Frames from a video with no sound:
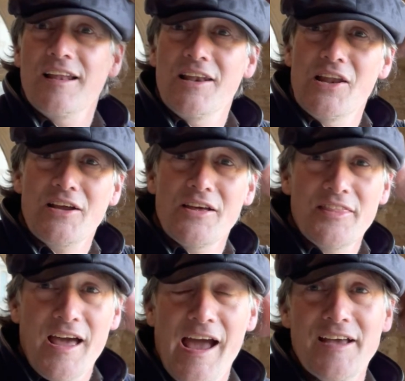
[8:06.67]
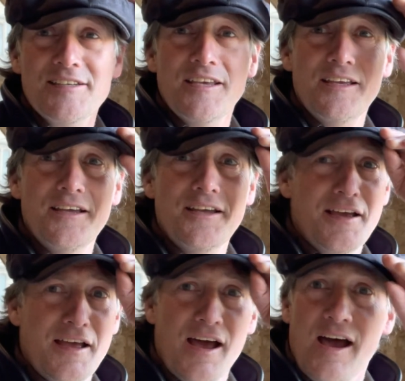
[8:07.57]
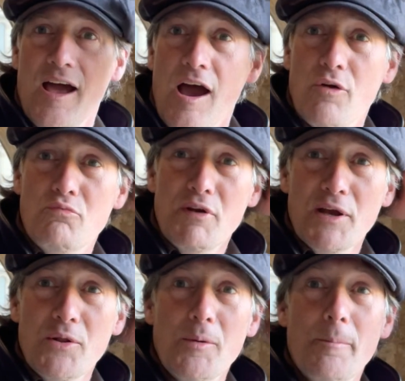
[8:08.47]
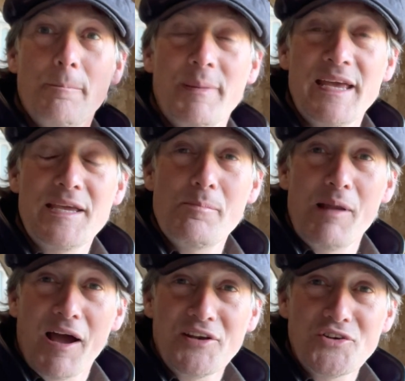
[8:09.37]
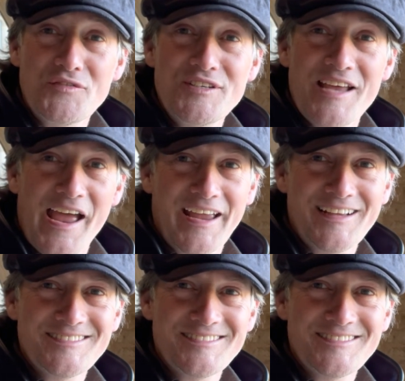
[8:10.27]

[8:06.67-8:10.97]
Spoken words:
Look at that. A real Peaky Blinder of a day.